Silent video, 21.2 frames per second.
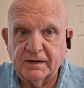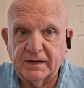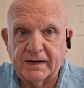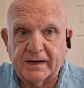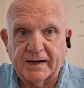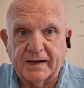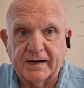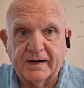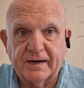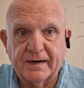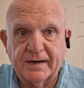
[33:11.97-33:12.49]
And
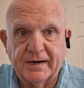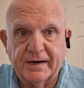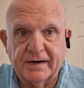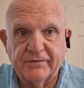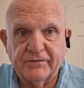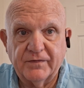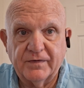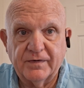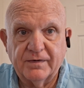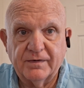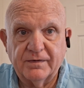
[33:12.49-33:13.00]
I
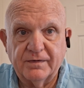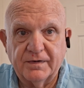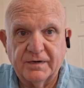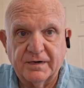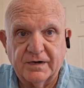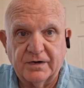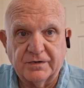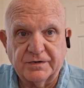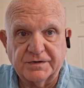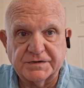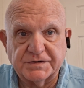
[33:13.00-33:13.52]
never
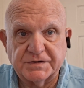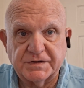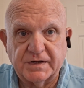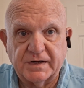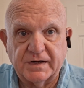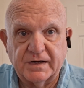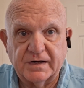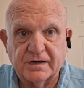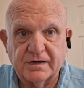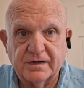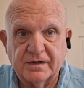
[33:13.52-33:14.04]
noticed
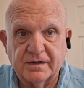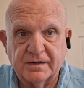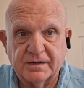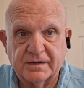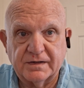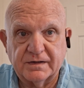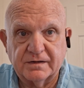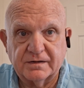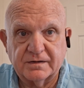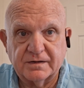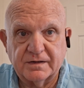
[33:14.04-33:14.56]
that
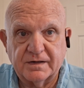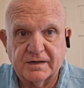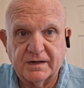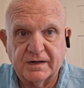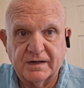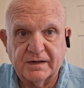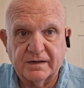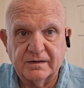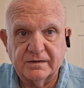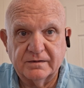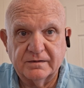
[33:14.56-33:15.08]
until
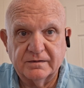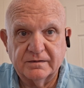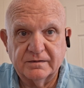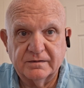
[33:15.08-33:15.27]
today.